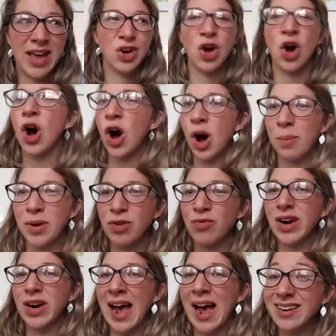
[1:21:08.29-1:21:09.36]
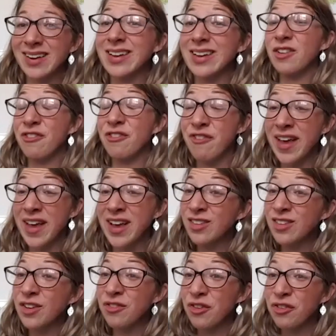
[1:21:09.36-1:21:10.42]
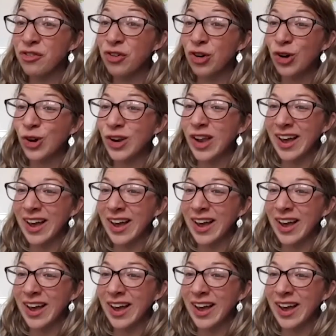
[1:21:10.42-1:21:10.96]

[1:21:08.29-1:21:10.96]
calm and relaxed in the face of a fall,